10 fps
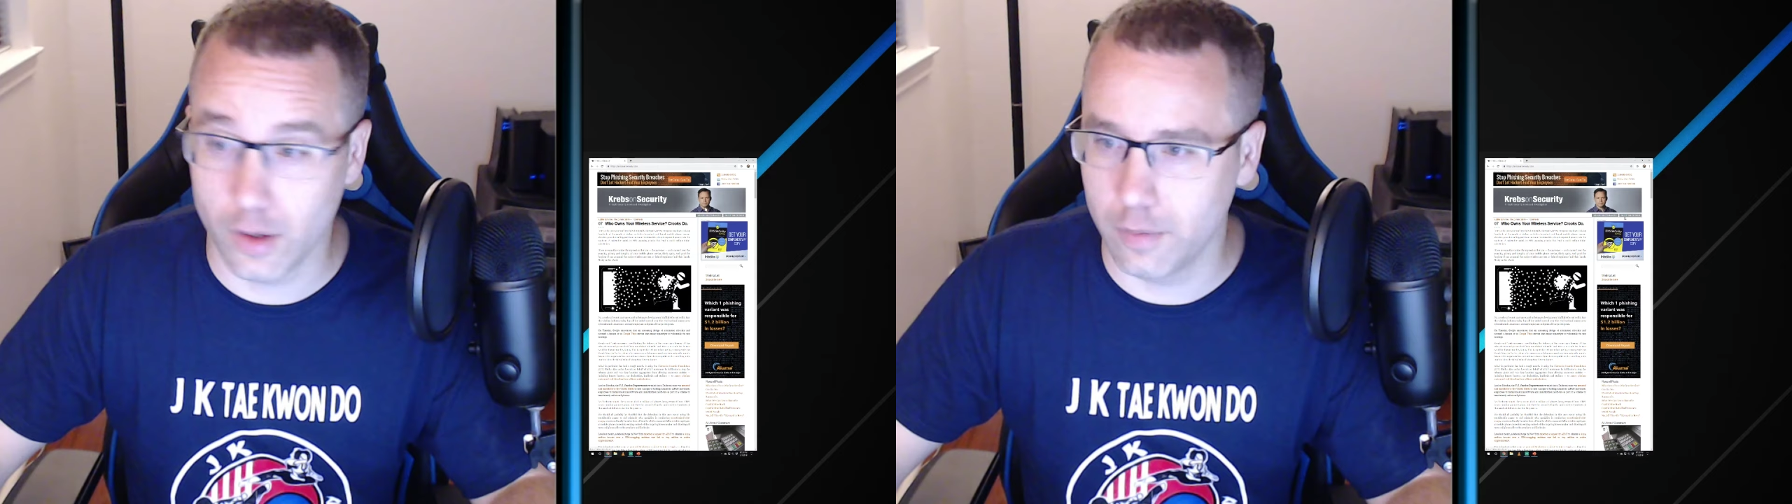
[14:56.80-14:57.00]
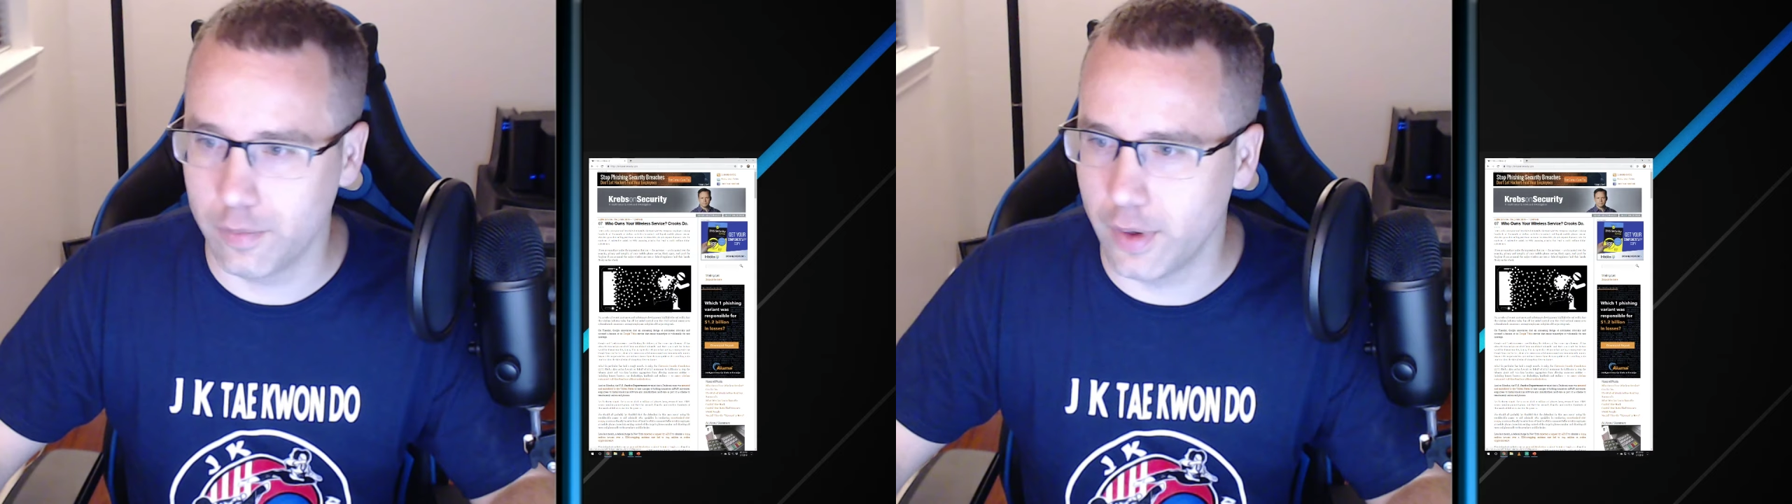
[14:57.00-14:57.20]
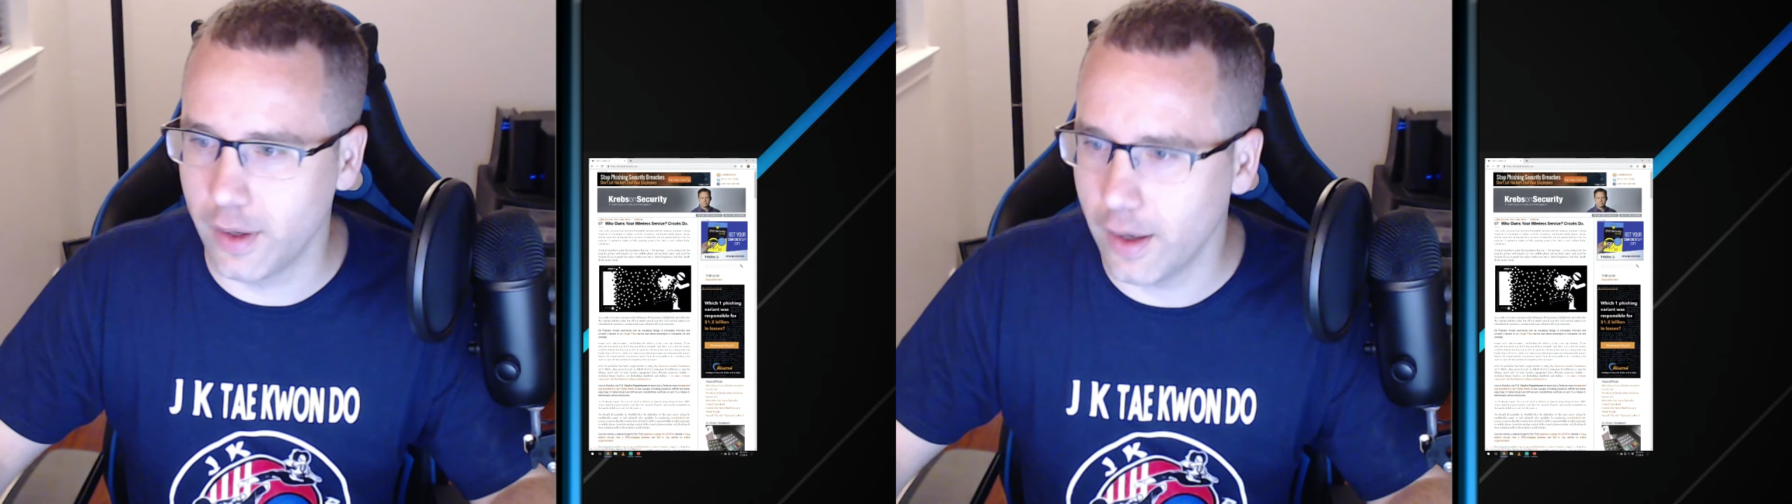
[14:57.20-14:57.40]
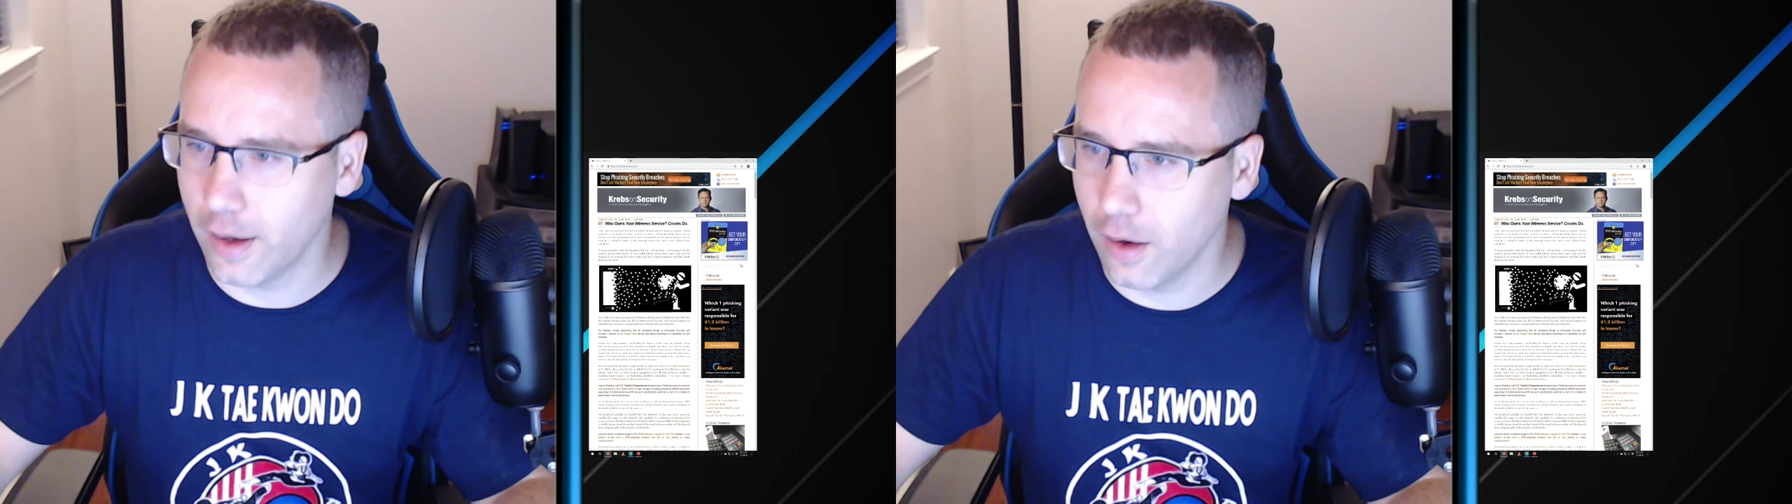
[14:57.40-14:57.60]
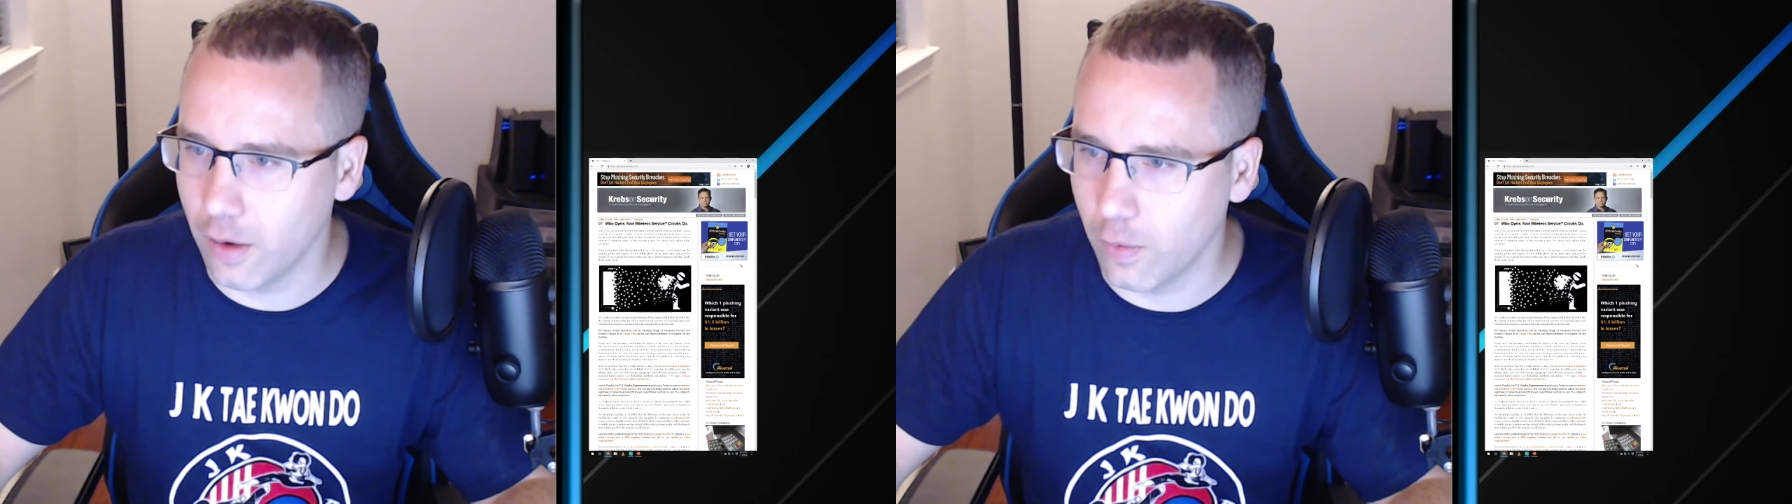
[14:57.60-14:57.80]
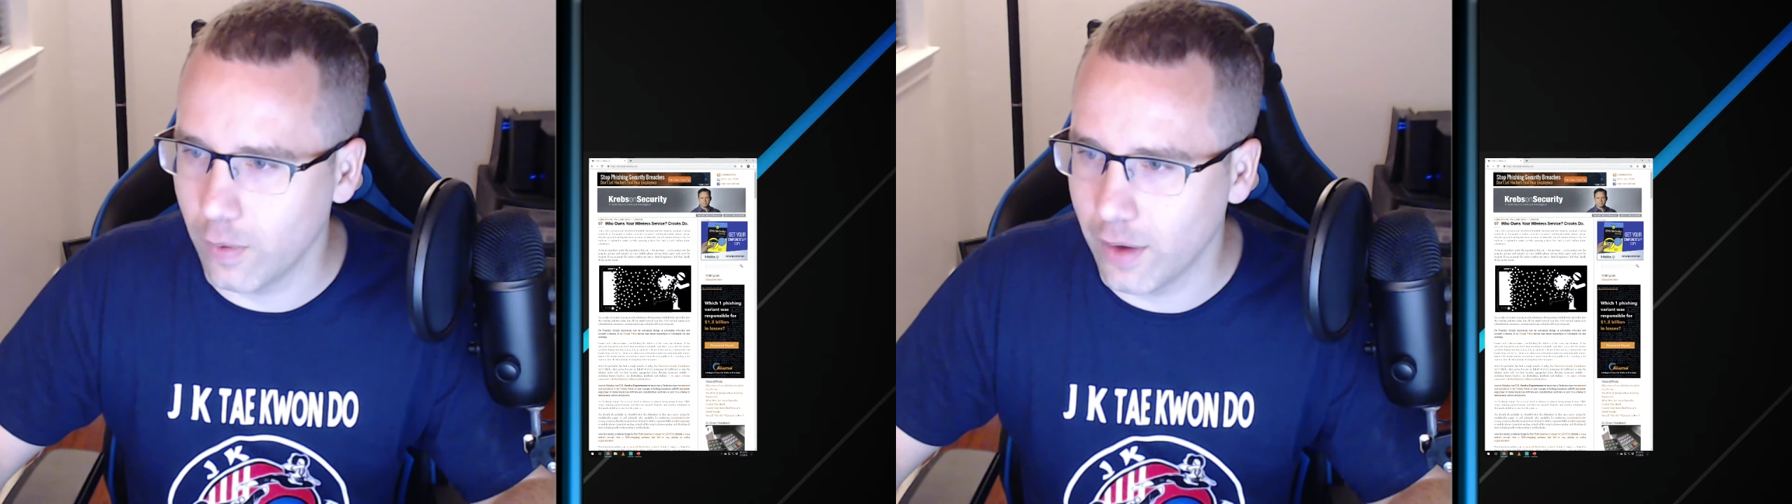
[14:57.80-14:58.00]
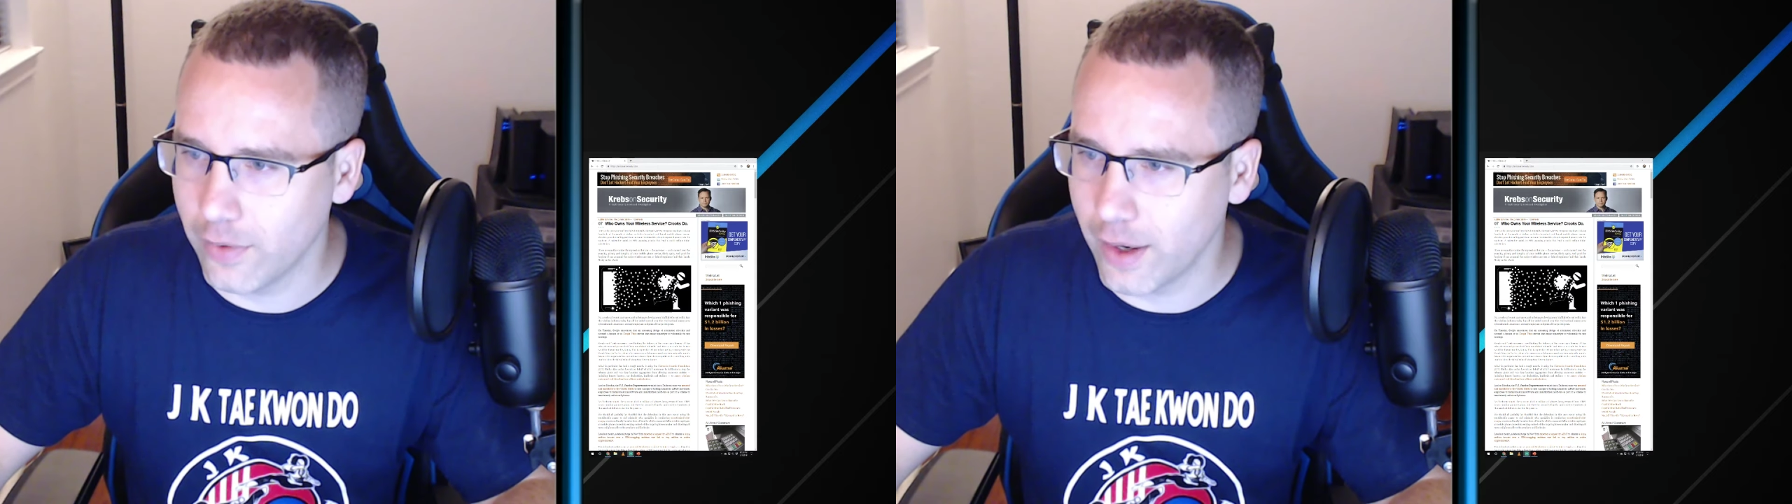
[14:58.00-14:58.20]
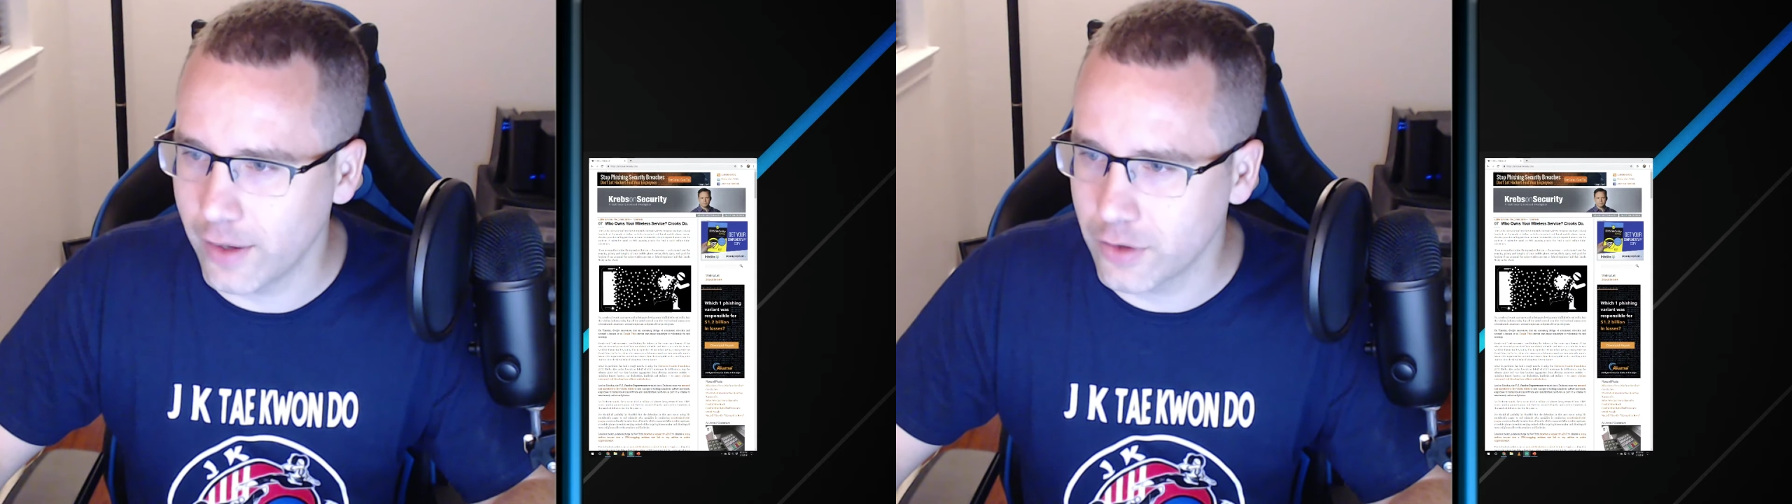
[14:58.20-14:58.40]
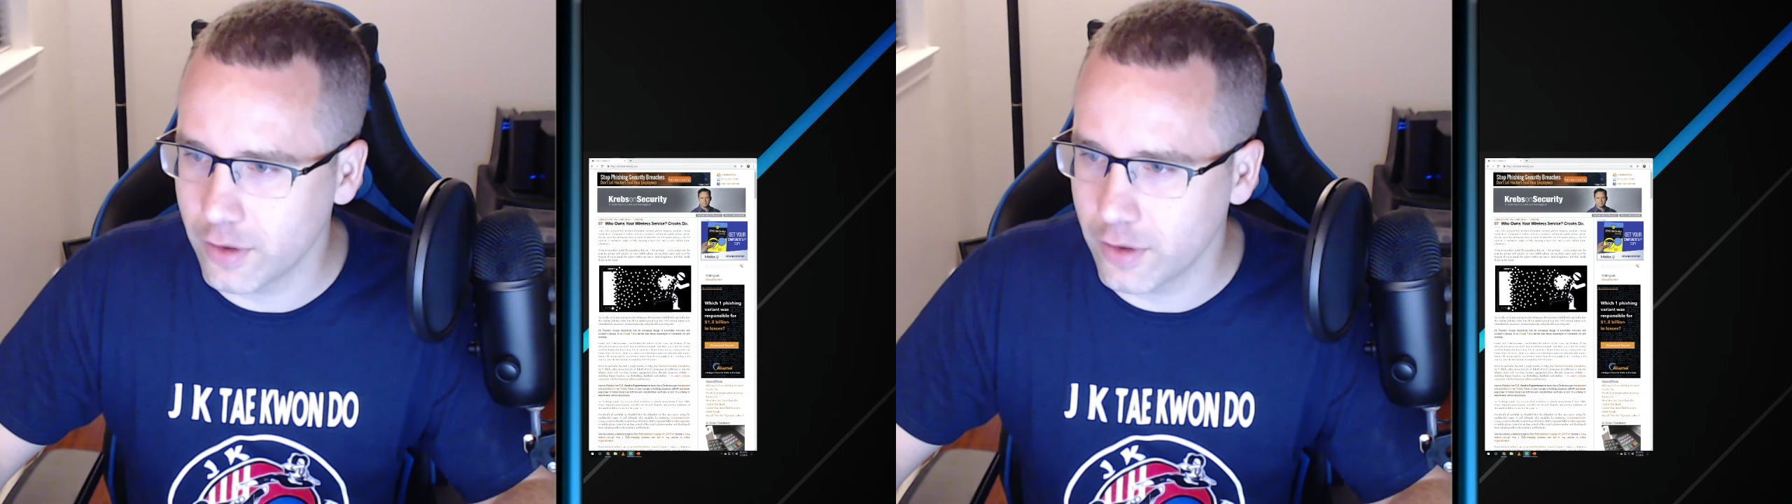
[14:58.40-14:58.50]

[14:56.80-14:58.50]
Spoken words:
But, oh wow, that actually